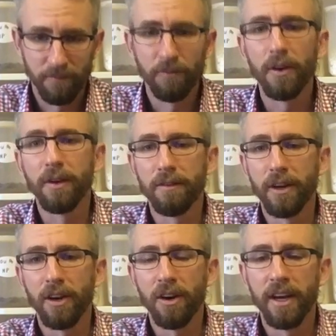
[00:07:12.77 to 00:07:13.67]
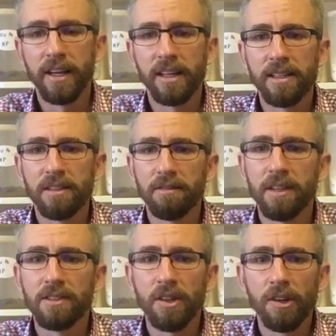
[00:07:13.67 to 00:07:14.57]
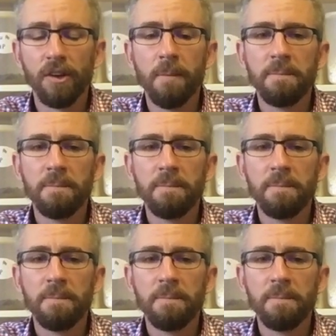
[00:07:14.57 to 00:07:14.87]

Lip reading: very, very high in our list of things to do.